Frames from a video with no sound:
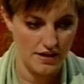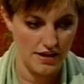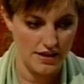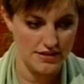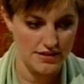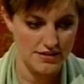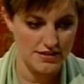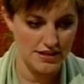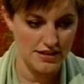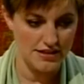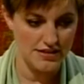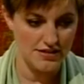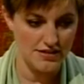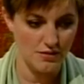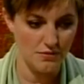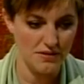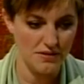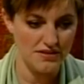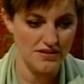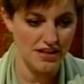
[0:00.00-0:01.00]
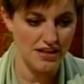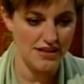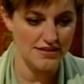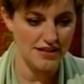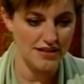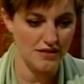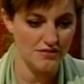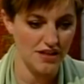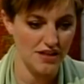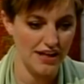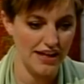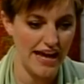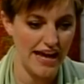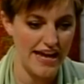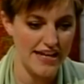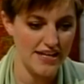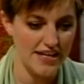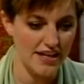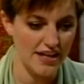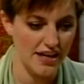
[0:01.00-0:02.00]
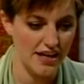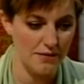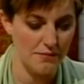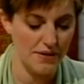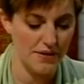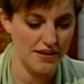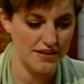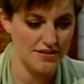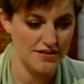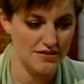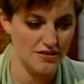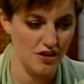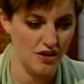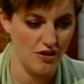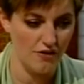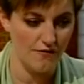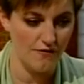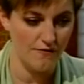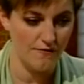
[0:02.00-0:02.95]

It's almost like, sounds like achy, but it's not.